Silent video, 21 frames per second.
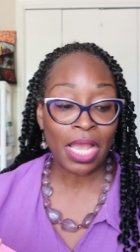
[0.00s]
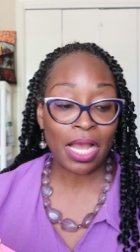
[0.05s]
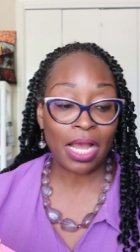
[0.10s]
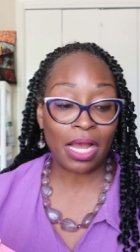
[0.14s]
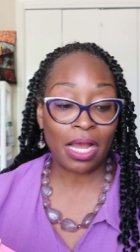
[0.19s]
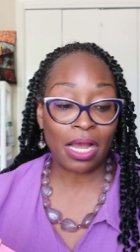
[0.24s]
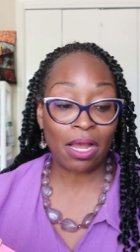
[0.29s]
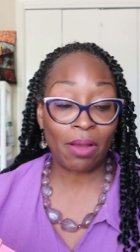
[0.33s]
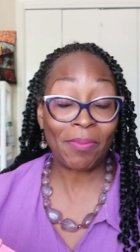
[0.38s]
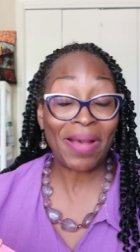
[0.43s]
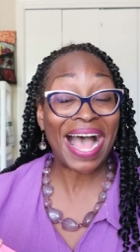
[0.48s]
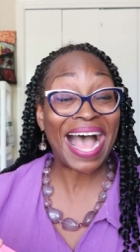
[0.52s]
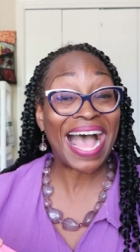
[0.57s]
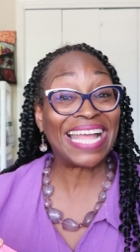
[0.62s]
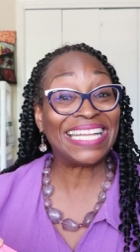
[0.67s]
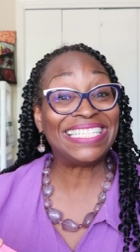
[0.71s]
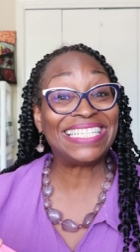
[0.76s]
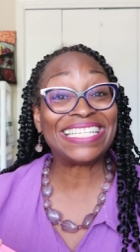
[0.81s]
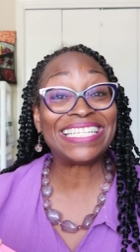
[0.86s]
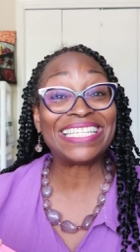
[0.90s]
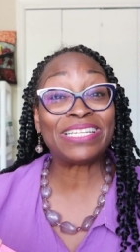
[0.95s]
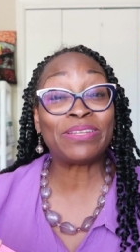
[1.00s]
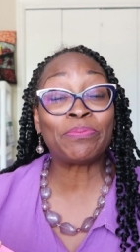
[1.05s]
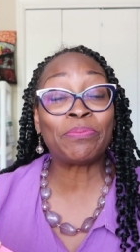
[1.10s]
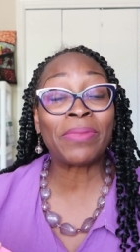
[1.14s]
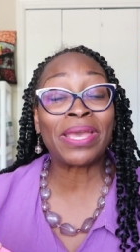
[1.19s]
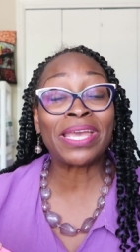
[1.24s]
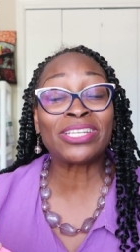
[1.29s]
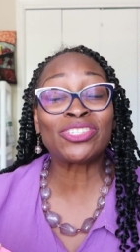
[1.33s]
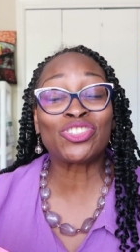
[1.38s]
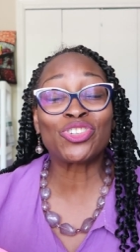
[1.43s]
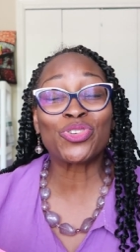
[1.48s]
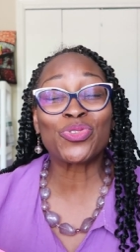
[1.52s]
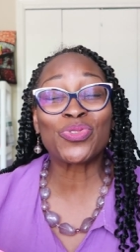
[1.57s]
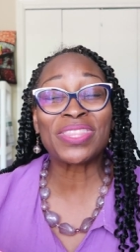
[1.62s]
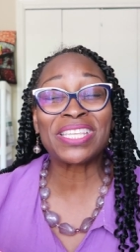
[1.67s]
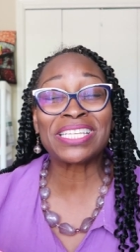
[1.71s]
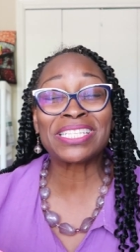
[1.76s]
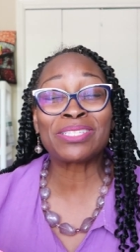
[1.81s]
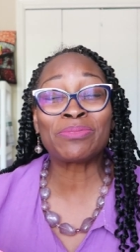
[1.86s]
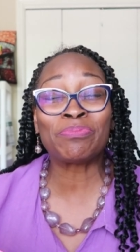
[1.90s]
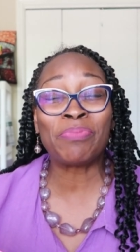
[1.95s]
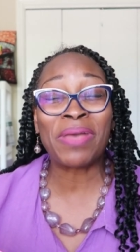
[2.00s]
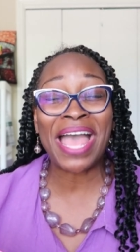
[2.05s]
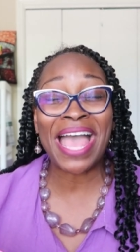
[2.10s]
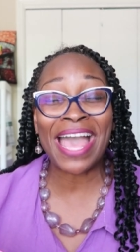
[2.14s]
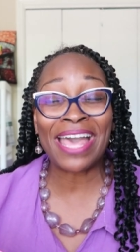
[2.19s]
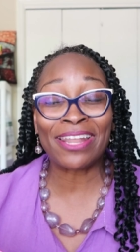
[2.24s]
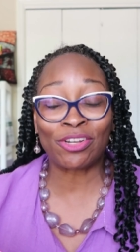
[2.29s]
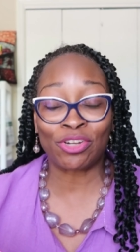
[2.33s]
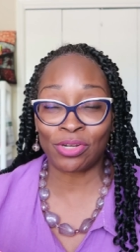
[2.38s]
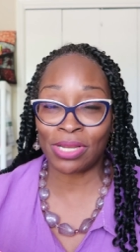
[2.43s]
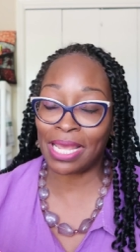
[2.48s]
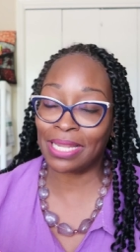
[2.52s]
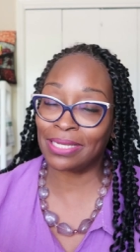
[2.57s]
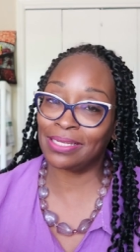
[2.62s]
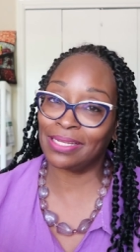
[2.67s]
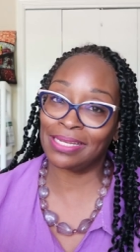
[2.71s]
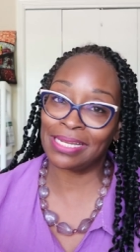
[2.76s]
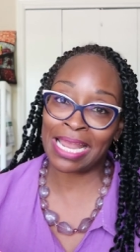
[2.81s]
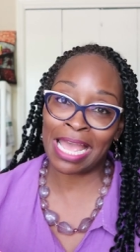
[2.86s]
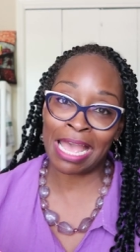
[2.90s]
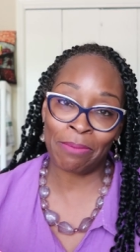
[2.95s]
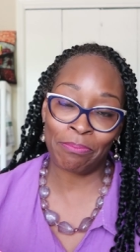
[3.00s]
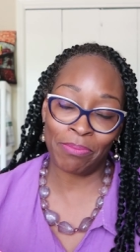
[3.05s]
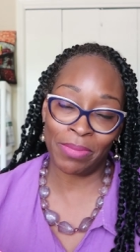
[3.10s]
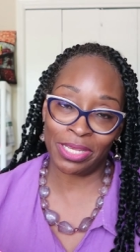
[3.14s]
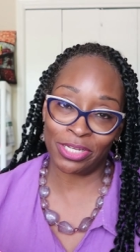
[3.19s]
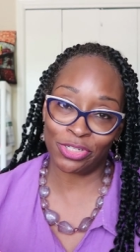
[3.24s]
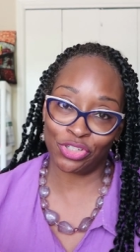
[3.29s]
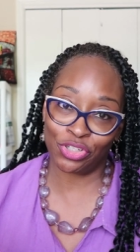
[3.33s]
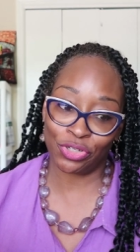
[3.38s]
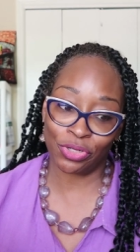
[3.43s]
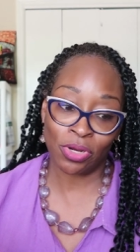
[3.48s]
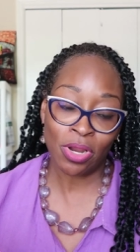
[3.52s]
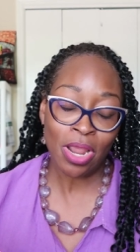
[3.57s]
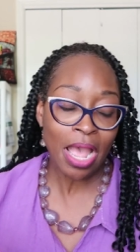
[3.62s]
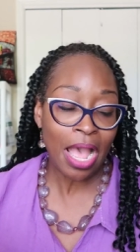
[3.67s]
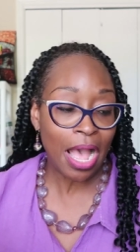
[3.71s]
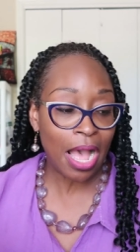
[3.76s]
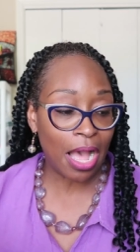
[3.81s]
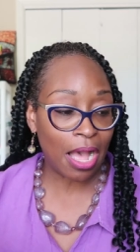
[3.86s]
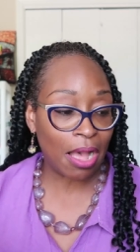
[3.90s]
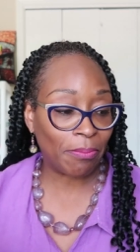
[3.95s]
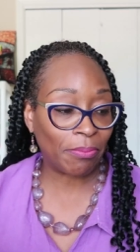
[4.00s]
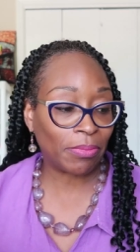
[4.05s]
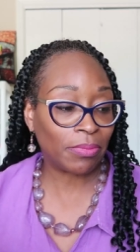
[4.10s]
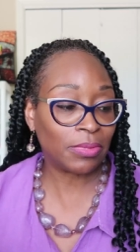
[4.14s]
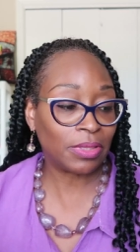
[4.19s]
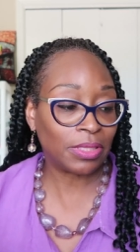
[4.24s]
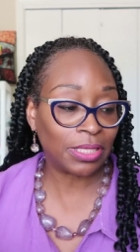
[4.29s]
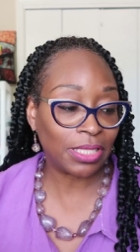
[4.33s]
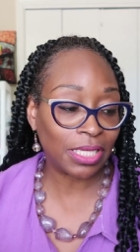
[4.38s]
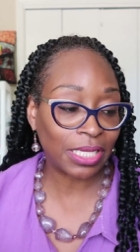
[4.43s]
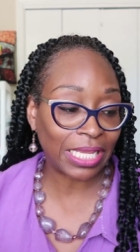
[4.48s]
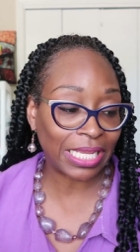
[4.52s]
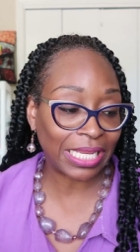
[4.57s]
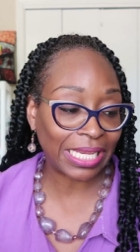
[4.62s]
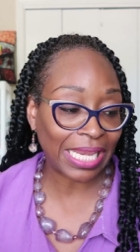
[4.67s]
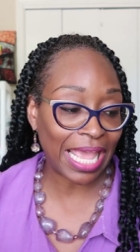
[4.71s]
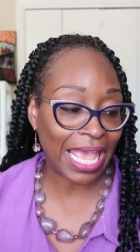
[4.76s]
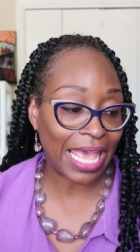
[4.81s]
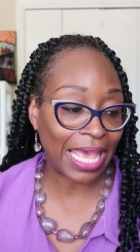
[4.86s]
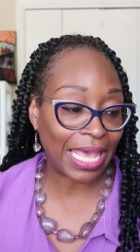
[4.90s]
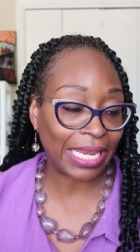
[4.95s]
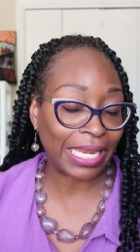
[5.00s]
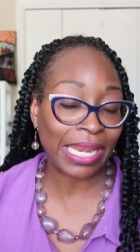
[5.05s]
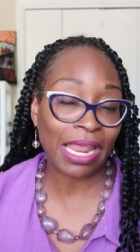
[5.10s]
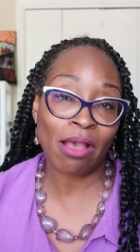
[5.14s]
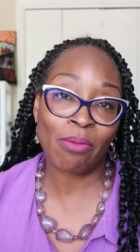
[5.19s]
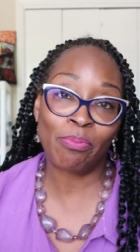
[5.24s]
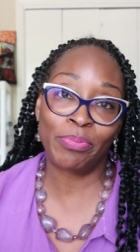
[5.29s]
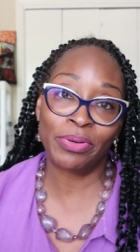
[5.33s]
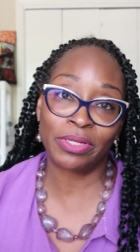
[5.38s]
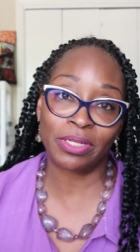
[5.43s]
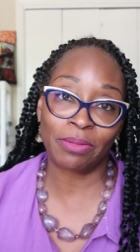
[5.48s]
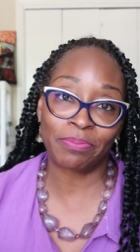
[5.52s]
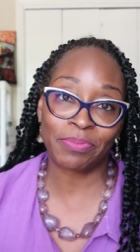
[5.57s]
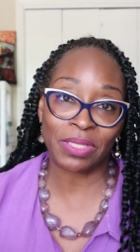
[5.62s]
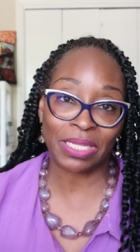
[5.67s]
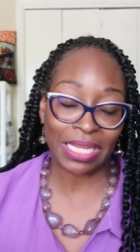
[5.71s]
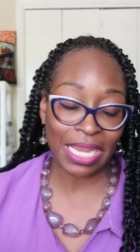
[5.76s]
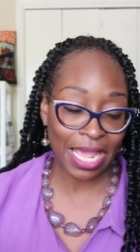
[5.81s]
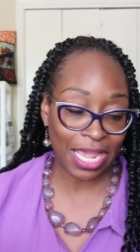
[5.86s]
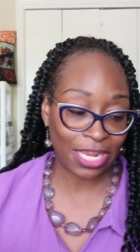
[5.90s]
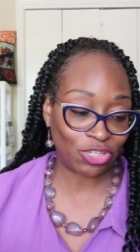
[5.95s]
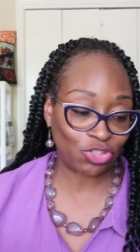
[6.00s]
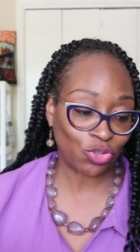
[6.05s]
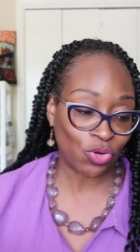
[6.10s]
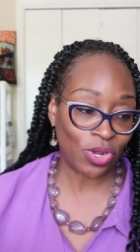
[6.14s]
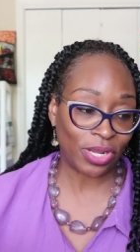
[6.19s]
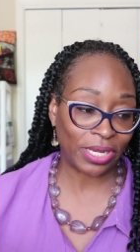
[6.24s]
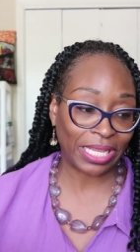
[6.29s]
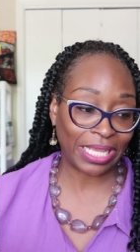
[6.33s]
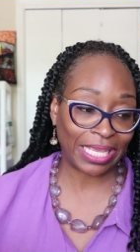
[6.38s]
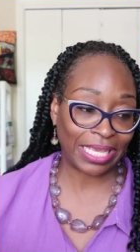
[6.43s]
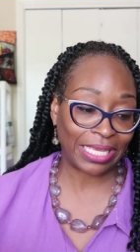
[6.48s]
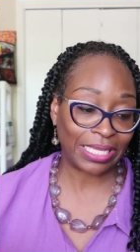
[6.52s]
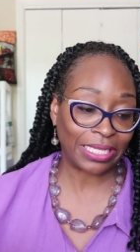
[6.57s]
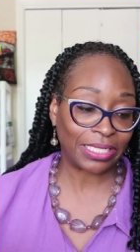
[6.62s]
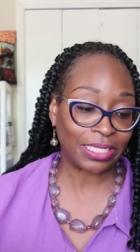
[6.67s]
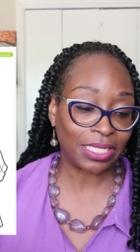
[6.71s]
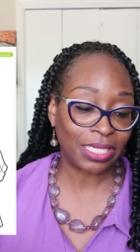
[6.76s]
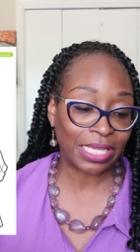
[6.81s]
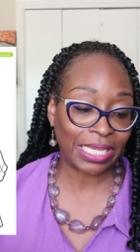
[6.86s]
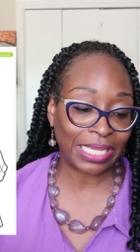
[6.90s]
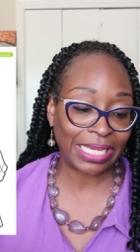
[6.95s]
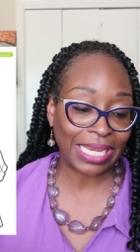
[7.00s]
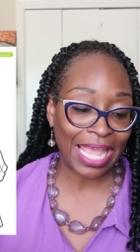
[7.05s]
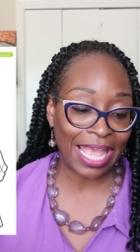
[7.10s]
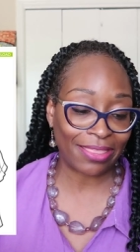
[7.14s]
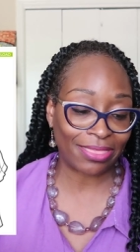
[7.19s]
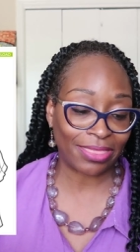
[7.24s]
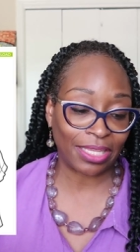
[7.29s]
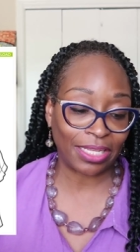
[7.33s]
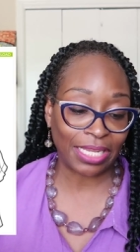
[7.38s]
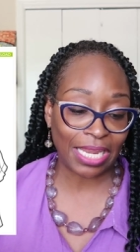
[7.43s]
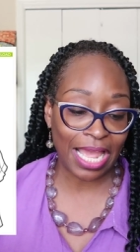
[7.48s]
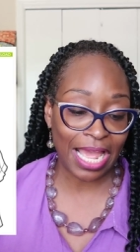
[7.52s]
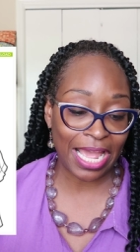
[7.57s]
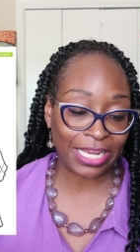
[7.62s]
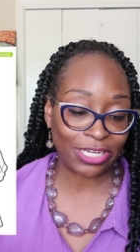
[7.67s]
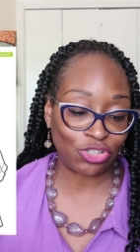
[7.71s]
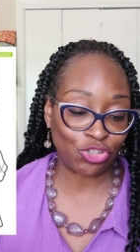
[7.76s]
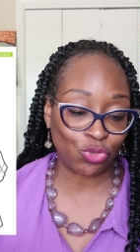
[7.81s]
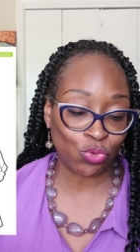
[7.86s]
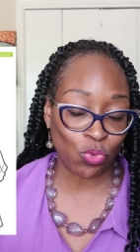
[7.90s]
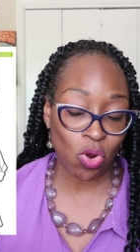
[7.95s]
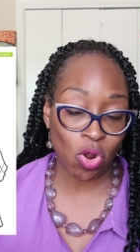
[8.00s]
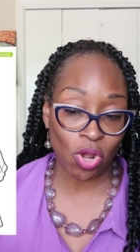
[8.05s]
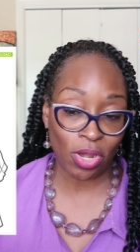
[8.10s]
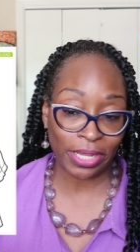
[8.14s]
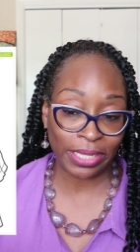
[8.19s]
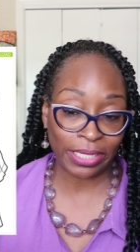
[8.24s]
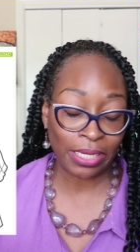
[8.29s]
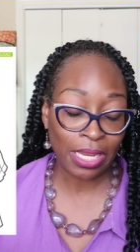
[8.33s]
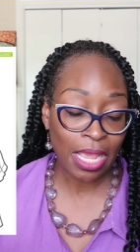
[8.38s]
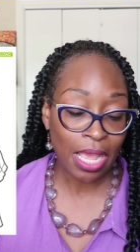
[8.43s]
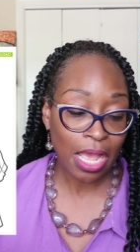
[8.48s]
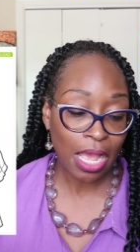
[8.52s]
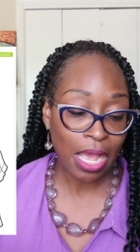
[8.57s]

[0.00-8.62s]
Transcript: Um, I didn't measure this pattern. I did not measure. Um, looking at, and I'll put up the line drawing again, looking at the line drawing,